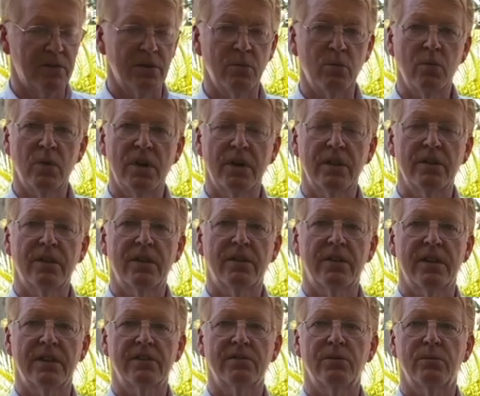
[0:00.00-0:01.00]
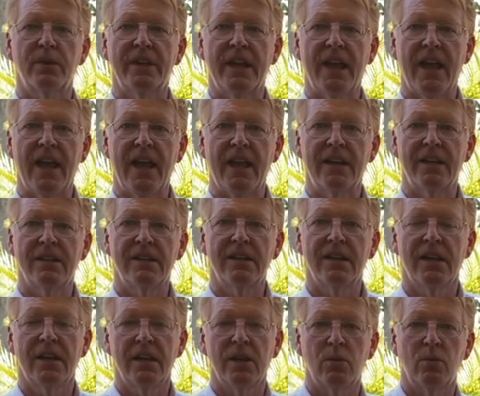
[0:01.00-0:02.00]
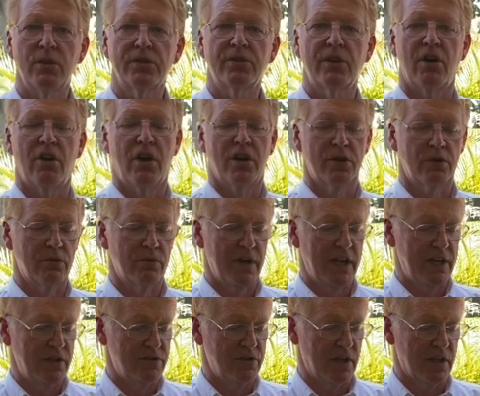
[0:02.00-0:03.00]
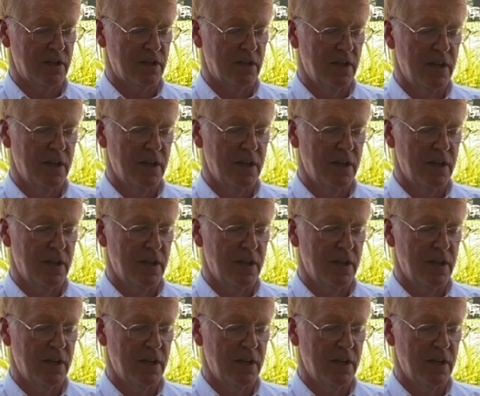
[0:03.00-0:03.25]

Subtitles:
And one of the things that we added was auto ranging.